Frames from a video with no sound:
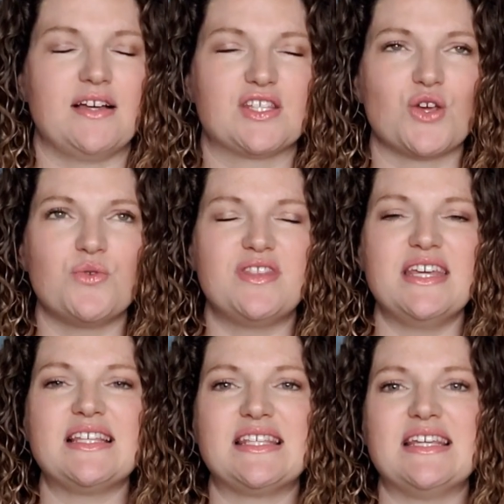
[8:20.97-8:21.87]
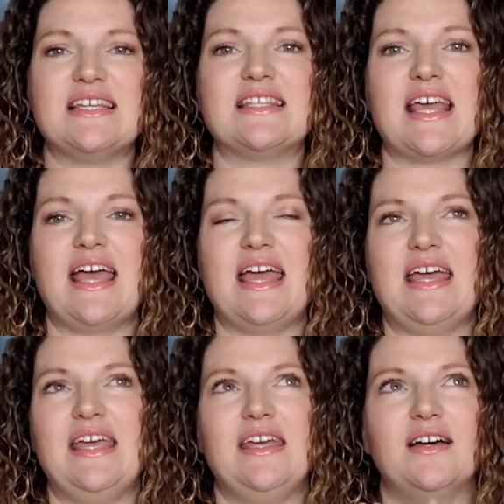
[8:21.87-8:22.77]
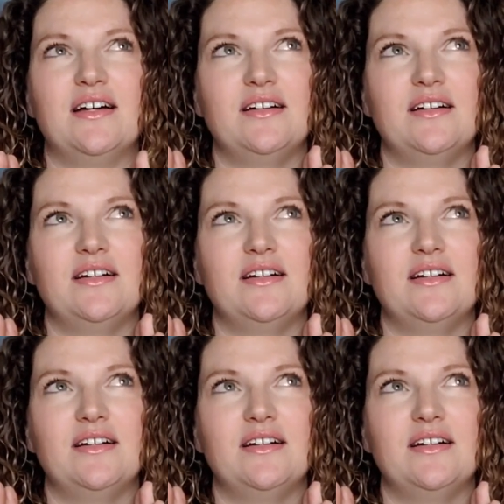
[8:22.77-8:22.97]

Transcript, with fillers: so this is a